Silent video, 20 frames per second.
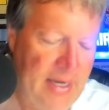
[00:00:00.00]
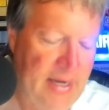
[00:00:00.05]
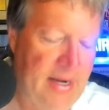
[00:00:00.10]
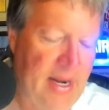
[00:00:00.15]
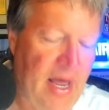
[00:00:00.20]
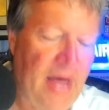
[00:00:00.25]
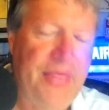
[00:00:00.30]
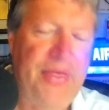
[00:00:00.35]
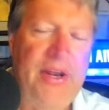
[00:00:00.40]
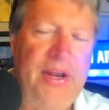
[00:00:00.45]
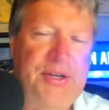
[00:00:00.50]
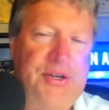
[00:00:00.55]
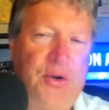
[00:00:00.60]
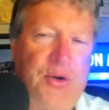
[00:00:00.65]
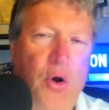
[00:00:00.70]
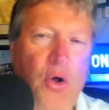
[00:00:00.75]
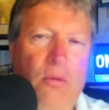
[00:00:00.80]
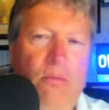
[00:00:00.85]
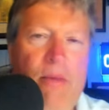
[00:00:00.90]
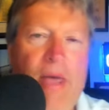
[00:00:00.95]
Nothing has
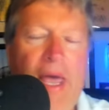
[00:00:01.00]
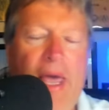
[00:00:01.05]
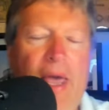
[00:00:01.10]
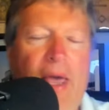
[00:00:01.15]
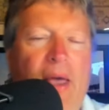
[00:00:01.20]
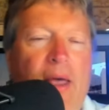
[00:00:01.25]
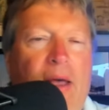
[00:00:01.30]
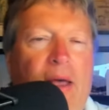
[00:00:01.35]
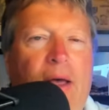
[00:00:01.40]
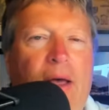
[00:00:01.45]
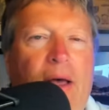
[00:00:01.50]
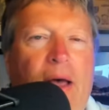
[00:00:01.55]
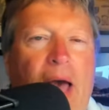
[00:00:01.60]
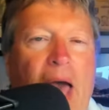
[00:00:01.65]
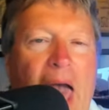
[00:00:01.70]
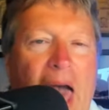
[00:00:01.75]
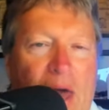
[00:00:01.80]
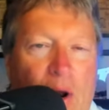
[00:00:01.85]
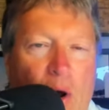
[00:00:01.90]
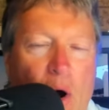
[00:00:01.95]
told me
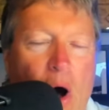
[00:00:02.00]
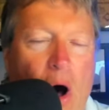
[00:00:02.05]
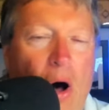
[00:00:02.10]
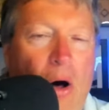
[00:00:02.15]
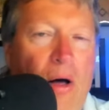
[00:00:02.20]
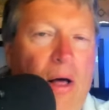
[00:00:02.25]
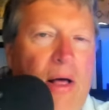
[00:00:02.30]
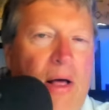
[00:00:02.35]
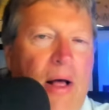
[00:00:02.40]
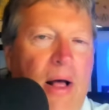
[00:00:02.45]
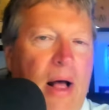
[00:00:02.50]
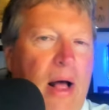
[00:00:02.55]
at all